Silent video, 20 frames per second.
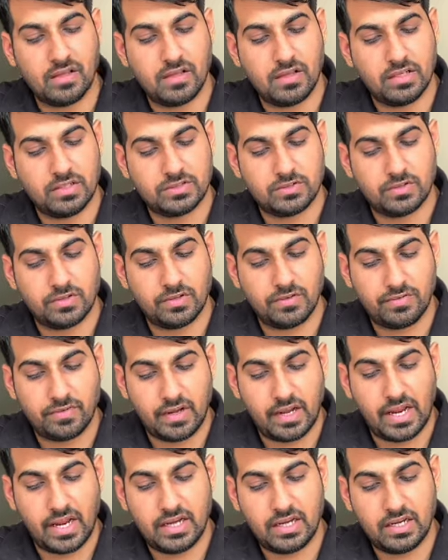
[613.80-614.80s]
So if
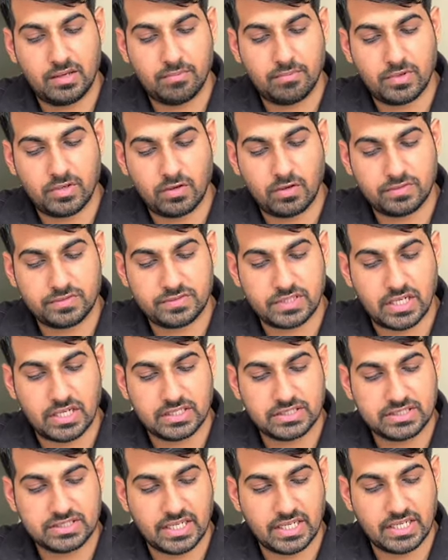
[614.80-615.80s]
n number of
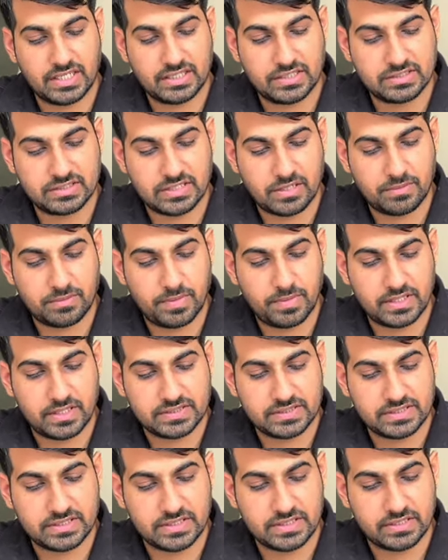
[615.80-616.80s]
charge carriers are
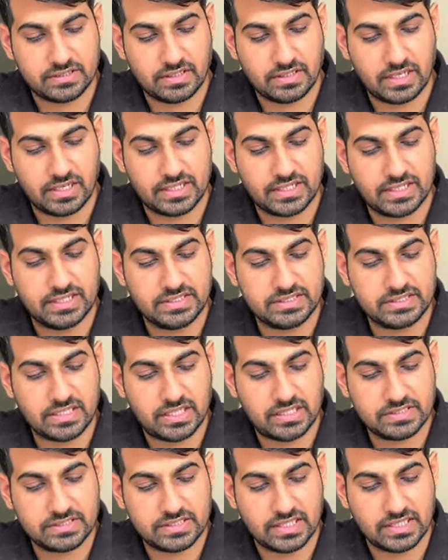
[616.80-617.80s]
passing and each
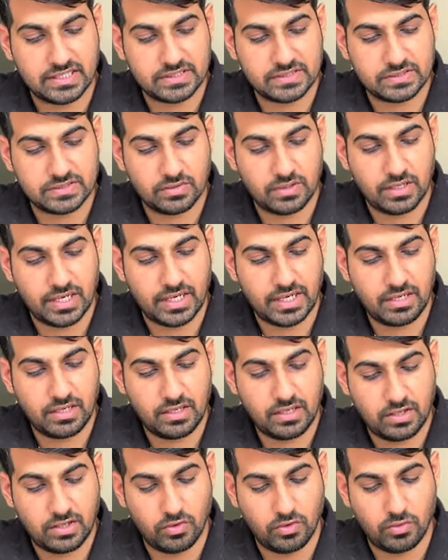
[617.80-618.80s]
charge carrier, so
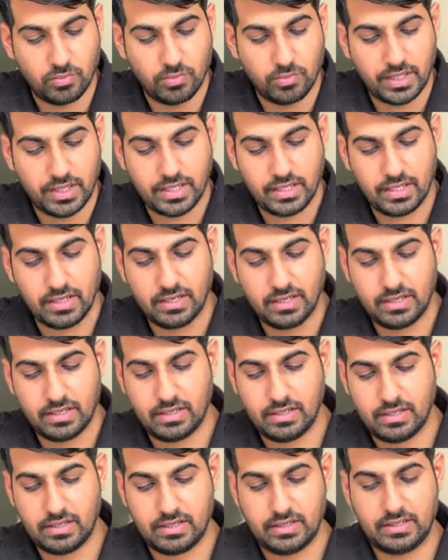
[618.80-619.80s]
n q by
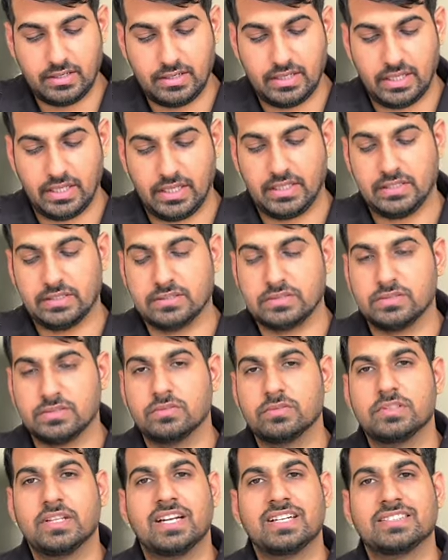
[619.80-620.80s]
t.
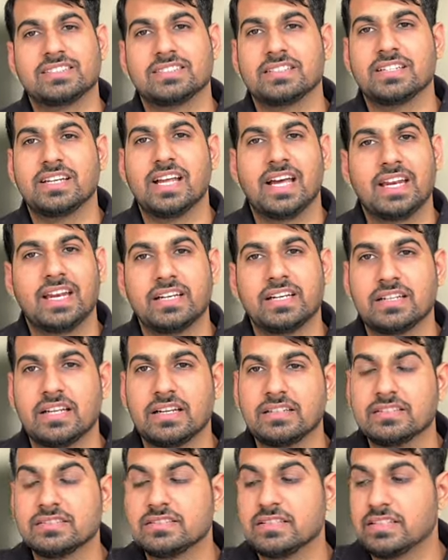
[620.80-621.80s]
So
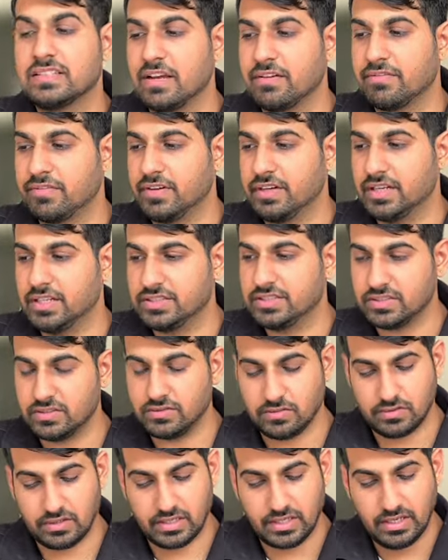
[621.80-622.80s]
that is the definition
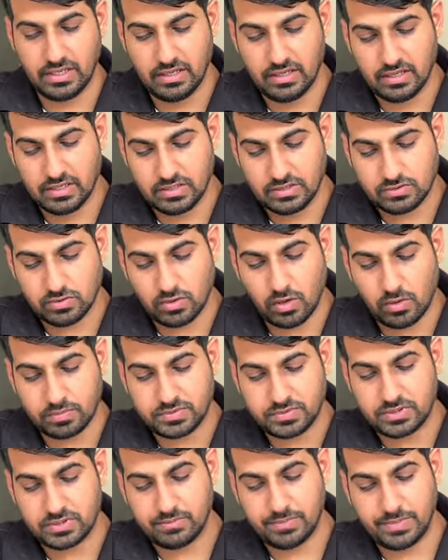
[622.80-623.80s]
only. So
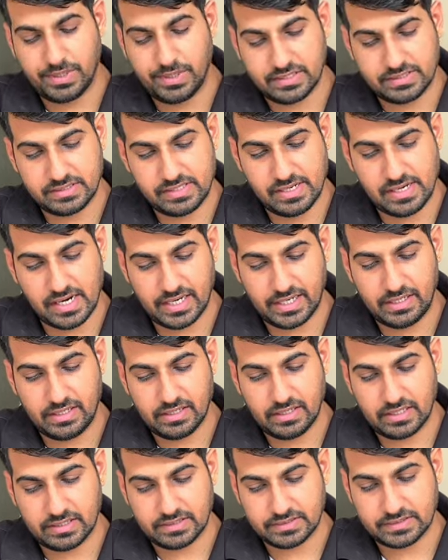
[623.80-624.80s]
option B is the
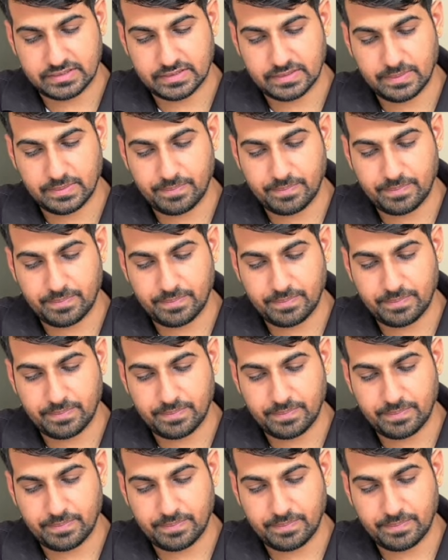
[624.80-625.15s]
right answer.